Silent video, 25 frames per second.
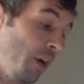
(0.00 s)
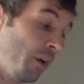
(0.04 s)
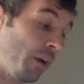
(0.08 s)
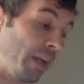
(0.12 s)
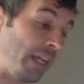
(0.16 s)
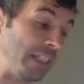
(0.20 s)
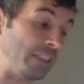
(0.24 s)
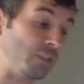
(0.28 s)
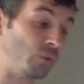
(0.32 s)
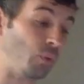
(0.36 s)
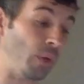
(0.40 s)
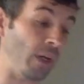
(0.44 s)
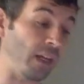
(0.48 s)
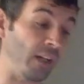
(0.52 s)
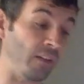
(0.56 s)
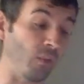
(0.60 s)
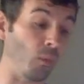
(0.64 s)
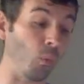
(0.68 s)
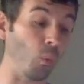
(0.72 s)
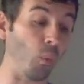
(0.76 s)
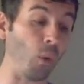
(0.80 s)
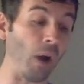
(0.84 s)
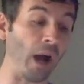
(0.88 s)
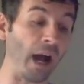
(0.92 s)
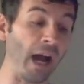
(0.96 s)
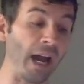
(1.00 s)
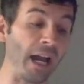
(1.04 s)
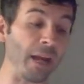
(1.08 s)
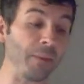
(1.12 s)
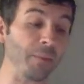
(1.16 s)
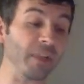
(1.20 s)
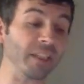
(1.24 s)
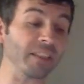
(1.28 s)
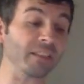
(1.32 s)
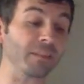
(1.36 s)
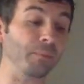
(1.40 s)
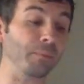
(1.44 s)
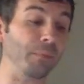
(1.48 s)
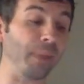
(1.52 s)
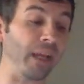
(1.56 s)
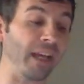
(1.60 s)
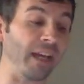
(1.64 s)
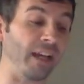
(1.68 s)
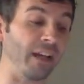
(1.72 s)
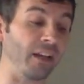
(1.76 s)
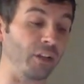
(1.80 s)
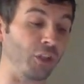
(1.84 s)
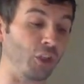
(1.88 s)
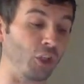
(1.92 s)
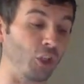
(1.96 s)
Okay, 12. Why must
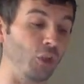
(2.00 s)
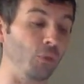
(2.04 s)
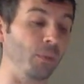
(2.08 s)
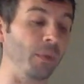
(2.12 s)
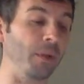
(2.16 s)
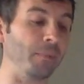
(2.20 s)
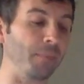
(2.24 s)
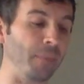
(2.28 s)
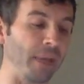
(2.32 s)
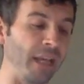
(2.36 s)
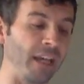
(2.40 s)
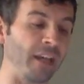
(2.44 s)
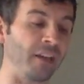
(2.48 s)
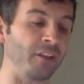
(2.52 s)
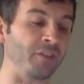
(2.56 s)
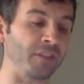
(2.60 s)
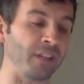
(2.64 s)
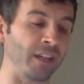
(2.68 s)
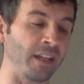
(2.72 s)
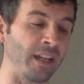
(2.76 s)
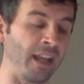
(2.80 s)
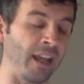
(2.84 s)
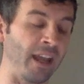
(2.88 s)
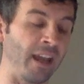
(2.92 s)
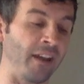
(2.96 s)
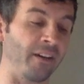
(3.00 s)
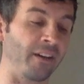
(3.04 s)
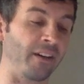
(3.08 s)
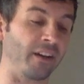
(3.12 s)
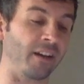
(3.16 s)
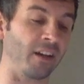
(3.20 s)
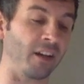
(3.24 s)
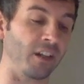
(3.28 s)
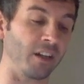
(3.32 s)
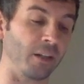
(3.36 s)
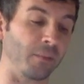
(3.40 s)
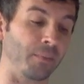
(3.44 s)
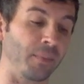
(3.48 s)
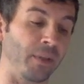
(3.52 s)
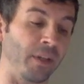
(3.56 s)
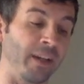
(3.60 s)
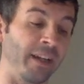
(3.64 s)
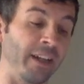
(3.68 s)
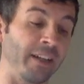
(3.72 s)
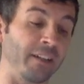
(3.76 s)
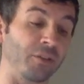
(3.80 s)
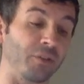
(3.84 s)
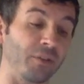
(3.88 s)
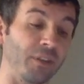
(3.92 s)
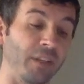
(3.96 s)
male, human males inherit color
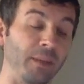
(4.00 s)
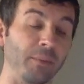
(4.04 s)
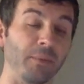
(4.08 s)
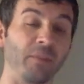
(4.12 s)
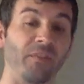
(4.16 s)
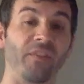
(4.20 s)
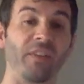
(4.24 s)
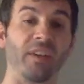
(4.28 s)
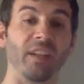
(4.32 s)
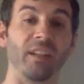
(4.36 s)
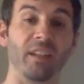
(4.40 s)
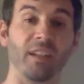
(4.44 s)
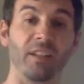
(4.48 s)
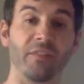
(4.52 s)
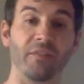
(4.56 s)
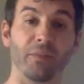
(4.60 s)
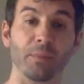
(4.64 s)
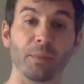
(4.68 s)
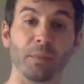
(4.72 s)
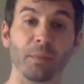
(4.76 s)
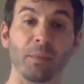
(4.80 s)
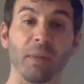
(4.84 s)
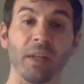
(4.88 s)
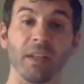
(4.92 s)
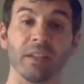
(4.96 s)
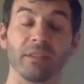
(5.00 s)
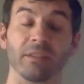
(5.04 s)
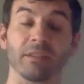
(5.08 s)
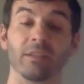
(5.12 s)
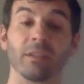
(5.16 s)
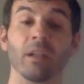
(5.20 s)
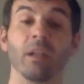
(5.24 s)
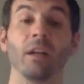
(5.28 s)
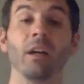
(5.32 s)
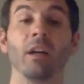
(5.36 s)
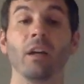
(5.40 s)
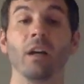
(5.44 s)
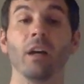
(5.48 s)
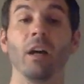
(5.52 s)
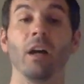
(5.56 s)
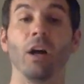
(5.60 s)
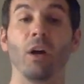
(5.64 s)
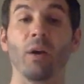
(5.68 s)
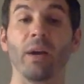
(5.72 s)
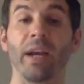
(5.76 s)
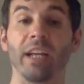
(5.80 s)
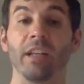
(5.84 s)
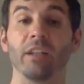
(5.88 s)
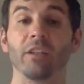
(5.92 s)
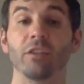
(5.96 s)
blindness or hemophilia from their mothers?
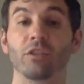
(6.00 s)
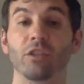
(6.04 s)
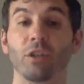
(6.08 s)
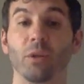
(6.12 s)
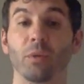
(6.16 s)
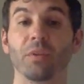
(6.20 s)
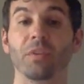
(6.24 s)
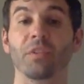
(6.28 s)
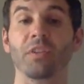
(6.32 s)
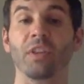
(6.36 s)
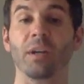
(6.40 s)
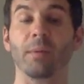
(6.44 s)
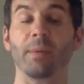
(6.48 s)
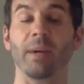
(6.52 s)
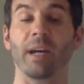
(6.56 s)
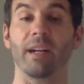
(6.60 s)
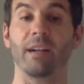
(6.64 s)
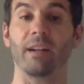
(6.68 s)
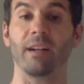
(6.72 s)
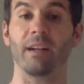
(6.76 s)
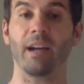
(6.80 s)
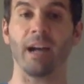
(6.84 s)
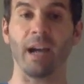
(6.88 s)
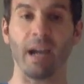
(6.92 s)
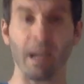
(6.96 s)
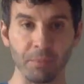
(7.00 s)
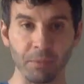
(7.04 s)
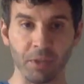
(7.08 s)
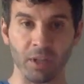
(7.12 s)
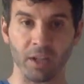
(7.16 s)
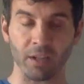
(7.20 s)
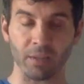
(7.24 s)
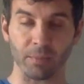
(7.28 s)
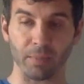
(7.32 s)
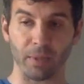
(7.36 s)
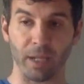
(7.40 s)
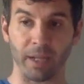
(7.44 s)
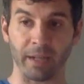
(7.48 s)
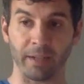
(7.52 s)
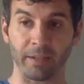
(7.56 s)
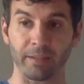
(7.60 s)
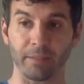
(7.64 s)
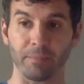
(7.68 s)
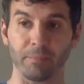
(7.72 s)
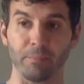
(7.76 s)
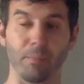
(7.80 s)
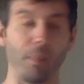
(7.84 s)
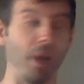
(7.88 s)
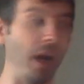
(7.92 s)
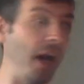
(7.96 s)
Okay, so think about it. I'm colorblind.
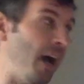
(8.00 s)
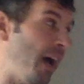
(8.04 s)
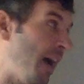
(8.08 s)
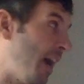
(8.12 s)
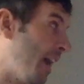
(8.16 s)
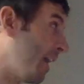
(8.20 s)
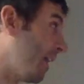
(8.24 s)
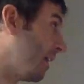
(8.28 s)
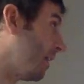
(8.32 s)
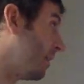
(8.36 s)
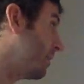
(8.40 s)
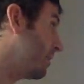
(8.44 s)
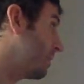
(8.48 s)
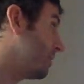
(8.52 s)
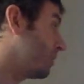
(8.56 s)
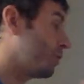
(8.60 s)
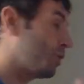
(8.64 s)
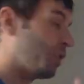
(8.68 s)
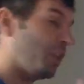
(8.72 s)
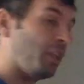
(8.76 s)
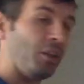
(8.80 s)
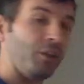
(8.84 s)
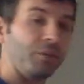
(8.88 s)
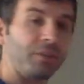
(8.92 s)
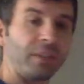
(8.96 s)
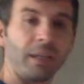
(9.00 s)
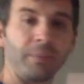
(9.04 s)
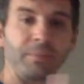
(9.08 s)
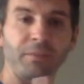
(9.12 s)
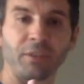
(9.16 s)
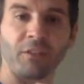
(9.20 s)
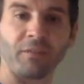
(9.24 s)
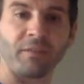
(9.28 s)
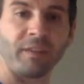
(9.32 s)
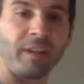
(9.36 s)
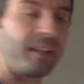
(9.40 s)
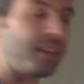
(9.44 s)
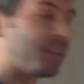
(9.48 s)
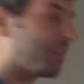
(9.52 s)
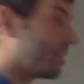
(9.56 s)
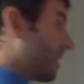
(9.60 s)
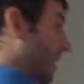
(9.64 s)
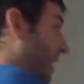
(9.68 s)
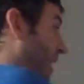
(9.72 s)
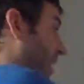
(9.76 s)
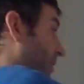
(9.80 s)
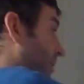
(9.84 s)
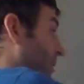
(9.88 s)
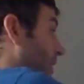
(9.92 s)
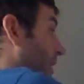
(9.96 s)
My genotype, don't write this
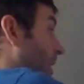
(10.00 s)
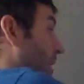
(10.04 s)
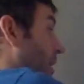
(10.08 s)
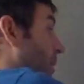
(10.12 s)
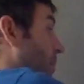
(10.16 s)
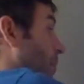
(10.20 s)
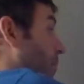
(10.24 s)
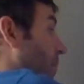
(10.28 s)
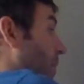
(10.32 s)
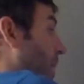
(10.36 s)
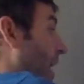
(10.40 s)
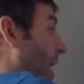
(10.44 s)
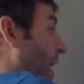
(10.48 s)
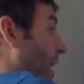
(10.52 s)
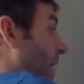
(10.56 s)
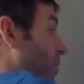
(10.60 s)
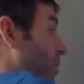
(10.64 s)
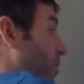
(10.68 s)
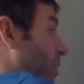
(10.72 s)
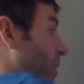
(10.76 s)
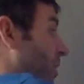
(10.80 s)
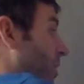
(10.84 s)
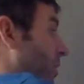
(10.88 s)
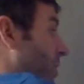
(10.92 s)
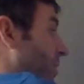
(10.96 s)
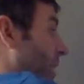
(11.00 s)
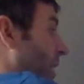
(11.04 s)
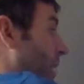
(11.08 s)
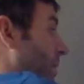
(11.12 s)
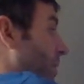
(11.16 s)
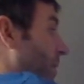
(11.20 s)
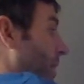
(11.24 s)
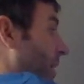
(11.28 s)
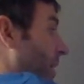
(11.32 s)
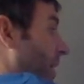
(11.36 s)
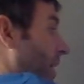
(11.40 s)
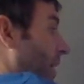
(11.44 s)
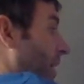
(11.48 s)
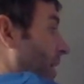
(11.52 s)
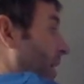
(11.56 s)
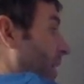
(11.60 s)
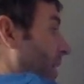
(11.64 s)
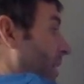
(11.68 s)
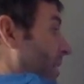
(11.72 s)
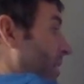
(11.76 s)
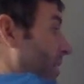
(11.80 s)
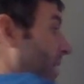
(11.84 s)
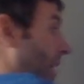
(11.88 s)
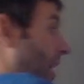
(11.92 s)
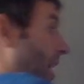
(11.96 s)
down. My genotype
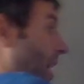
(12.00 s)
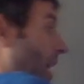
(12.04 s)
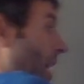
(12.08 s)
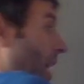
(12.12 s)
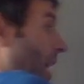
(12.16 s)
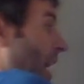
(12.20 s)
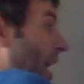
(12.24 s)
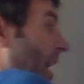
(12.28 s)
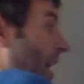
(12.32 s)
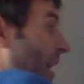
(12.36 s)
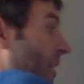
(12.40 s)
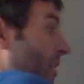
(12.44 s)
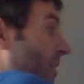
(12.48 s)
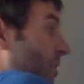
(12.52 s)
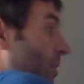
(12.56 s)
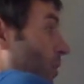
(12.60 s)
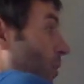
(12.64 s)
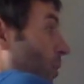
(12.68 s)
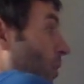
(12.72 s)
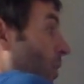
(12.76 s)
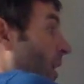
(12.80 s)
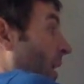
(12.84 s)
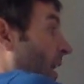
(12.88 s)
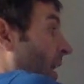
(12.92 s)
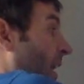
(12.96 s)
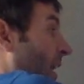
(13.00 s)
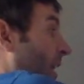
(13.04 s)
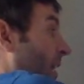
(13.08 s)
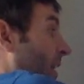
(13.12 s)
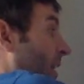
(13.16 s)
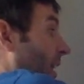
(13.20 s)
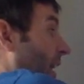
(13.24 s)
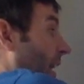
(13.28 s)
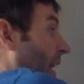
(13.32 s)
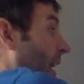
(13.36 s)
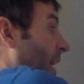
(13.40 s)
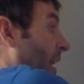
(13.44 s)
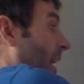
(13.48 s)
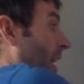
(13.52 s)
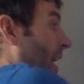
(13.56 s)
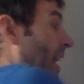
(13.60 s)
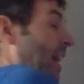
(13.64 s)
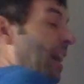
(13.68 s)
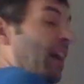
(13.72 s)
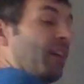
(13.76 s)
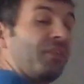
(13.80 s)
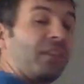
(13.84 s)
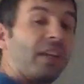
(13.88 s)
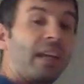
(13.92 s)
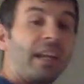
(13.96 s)
is XY, and I
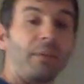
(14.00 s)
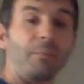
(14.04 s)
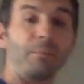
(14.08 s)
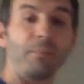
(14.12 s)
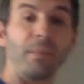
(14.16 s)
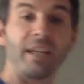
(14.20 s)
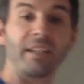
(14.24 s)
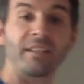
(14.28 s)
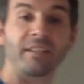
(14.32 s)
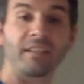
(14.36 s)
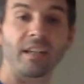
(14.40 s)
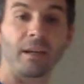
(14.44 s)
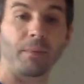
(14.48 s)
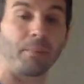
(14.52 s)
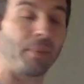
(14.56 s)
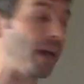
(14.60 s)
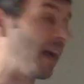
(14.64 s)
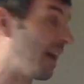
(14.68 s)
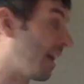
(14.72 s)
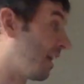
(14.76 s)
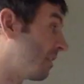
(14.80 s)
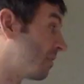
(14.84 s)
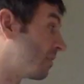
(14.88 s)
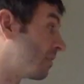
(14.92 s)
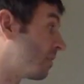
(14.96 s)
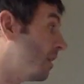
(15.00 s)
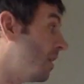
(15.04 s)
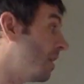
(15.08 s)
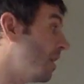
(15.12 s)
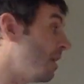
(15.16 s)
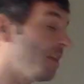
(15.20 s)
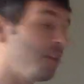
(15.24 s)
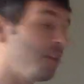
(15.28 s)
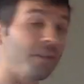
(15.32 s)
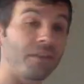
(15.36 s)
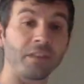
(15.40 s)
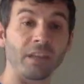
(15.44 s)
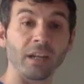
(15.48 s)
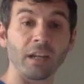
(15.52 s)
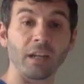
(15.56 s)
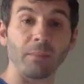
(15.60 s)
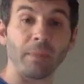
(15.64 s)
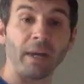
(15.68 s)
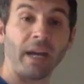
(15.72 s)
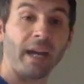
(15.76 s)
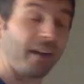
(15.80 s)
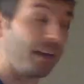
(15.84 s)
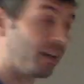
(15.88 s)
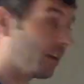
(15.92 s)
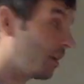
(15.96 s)
have that messed up X. Think
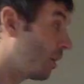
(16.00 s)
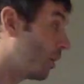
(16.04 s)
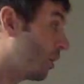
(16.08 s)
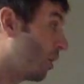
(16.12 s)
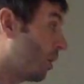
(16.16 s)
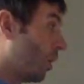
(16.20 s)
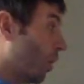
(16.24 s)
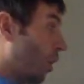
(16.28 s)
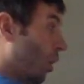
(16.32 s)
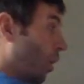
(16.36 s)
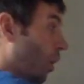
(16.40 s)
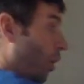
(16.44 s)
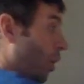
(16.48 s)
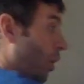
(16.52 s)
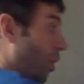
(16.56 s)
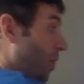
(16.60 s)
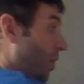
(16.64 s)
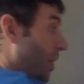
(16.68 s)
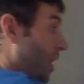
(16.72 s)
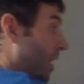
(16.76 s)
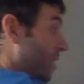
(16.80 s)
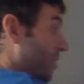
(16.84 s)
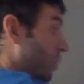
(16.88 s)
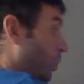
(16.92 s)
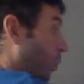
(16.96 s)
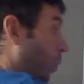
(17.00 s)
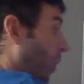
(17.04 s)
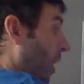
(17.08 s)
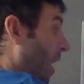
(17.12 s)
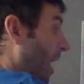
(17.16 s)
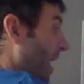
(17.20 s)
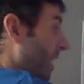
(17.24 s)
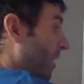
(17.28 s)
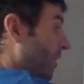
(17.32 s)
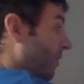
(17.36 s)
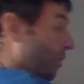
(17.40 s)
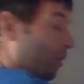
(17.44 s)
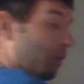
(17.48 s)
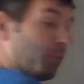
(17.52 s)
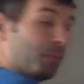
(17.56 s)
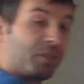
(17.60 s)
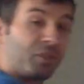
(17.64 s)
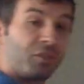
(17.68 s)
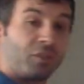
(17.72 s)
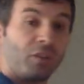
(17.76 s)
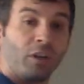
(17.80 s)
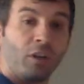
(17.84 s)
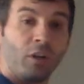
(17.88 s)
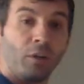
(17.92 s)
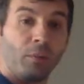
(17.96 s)
about it. This Y
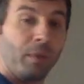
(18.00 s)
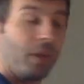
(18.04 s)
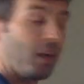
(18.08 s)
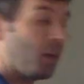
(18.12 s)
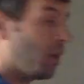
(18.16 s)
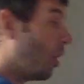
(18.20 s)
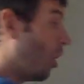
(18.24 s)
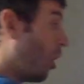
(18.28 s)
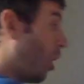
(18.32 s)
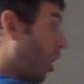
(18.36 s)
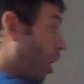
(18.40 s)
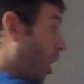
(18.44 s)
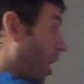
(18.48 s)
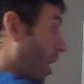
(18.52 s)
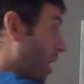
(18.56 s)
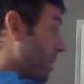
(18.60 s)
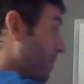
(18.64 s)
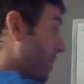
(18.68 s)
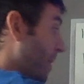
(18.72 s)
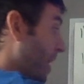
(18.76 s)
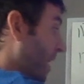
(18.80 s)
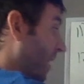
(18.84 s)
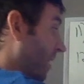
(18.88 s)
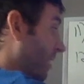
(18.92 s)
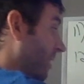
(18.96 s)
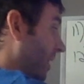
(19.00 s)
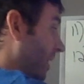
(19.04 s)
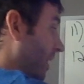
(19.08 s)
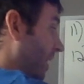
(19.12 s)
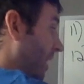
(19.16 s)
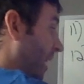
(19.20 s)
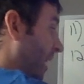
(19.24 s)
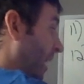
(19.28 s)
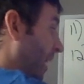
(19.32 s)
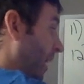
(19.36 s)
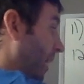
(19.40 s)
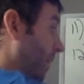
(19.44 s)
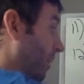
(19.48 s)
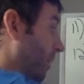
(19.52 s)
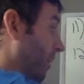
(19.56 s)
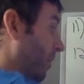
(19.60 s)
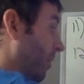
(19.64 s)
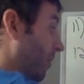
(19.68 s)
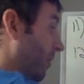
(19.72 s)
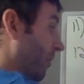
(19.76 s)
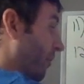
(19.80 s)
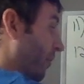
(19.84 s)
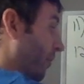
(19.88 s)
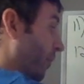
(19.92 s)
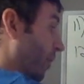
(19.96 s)
chromosome automatically came
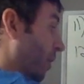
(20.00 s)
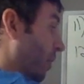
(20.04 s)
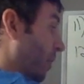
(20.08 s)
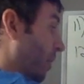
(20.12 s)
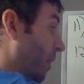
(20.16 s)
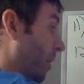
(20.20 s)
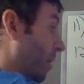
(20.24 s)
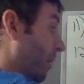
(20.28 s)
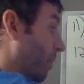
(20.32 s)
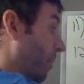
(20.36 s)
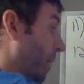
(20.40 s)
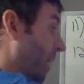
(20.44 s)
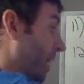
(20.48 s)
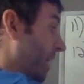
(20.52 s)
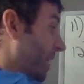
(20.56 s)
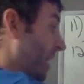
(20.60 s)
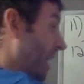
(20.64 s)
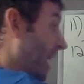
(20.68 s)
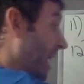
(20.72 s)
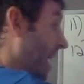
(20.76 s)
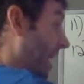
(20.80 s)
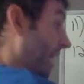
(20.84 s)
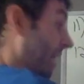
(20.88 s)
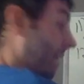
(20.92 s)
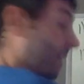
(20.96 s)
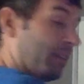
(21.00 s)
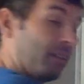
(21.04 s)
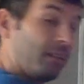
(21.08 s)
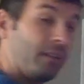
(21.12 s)
from my dad.